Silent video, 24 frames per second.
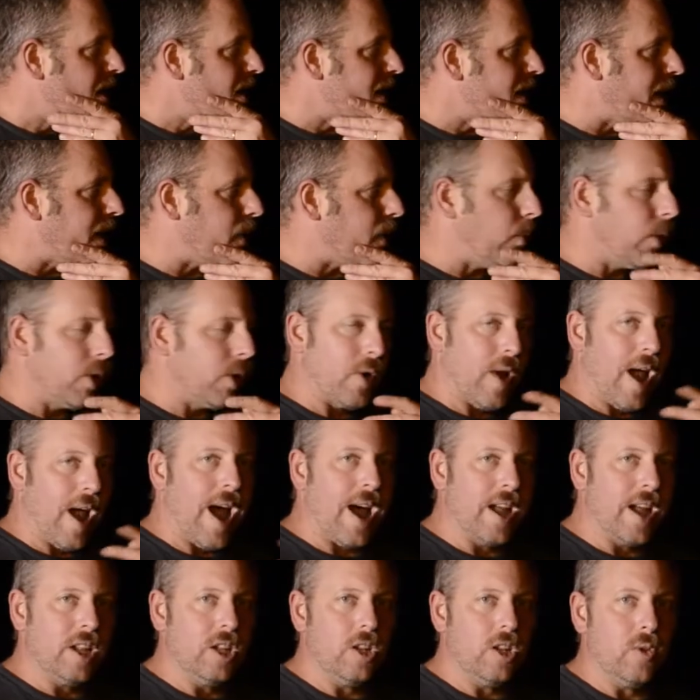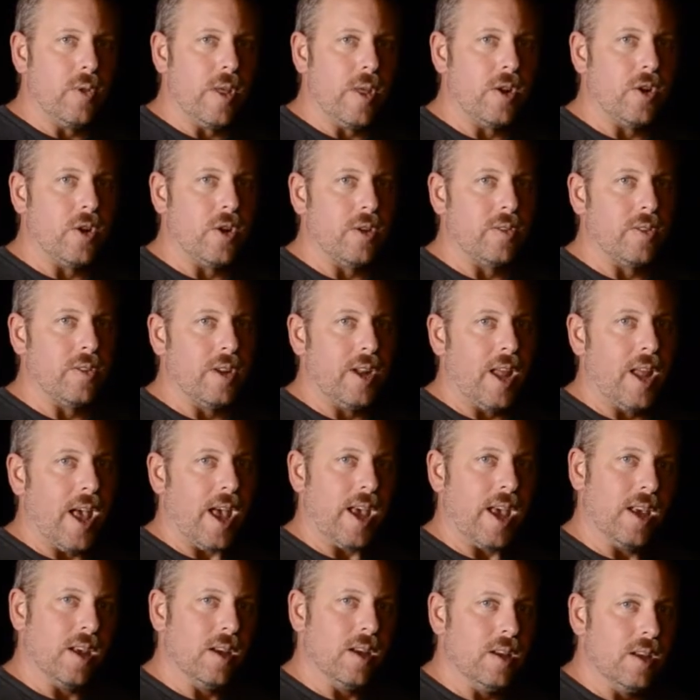Now you wonder, how do you do that during the
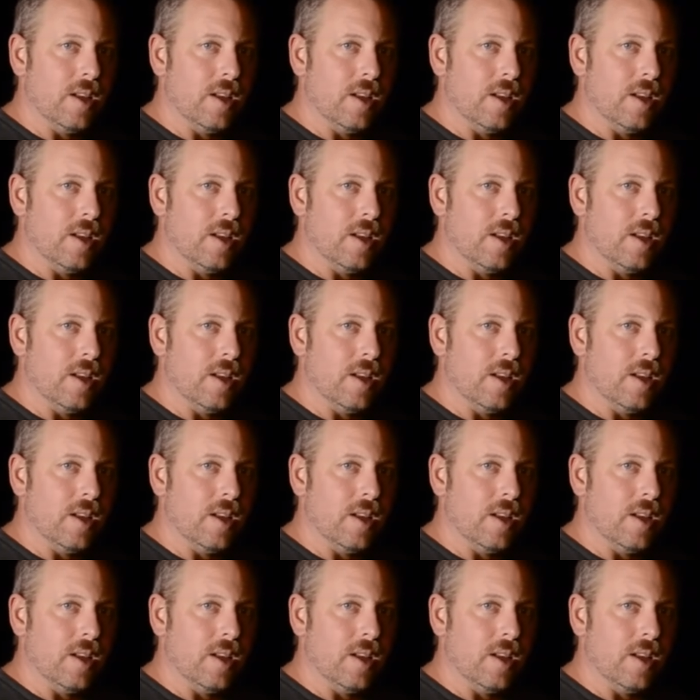day?